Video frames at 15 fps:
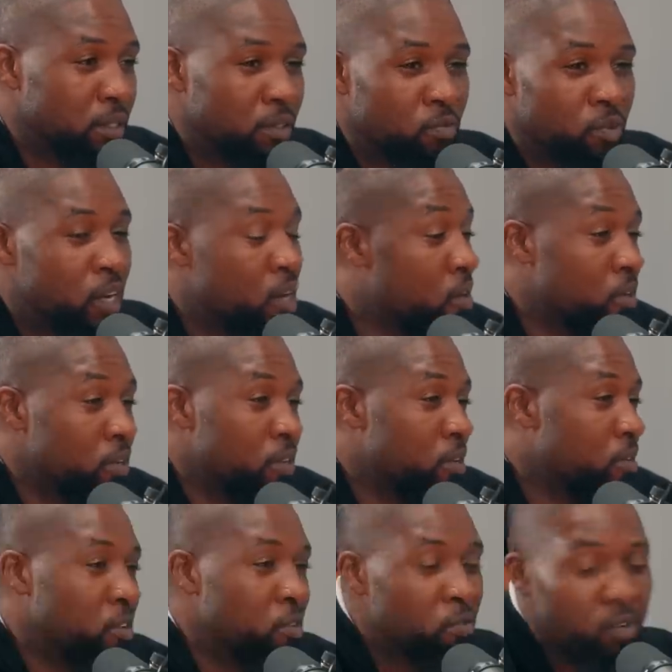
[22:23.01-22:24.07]
with no,
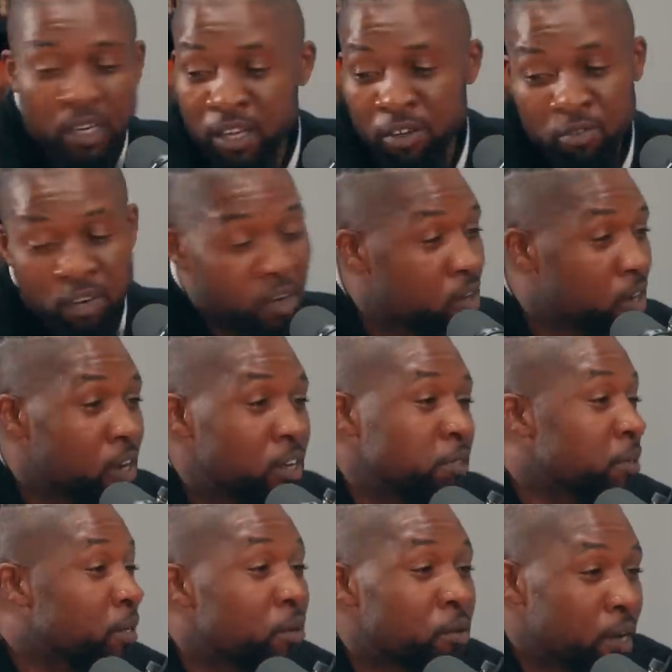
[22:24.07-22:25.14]
you would leave with no clothes,
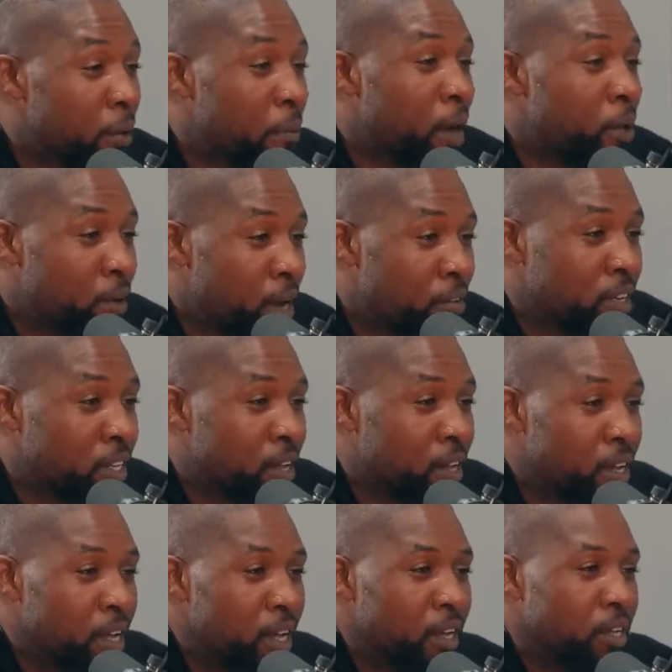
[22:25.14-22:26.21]
but gonna come back with
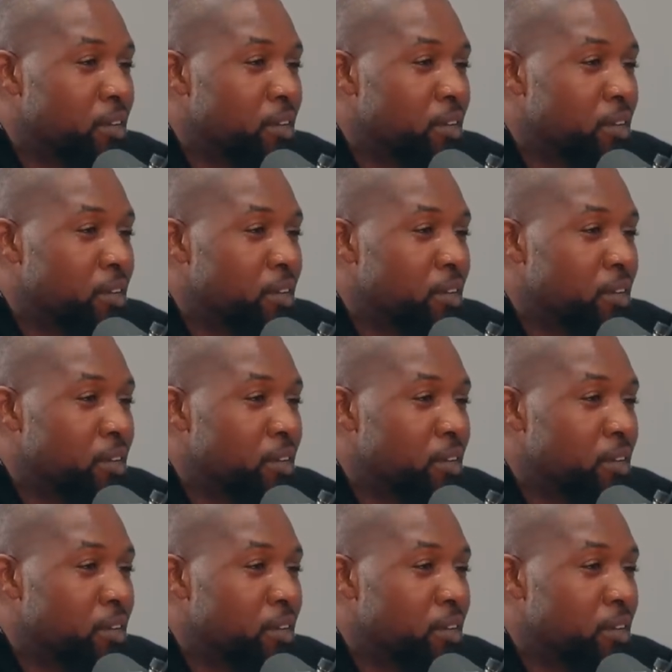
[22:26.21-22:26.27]
everything.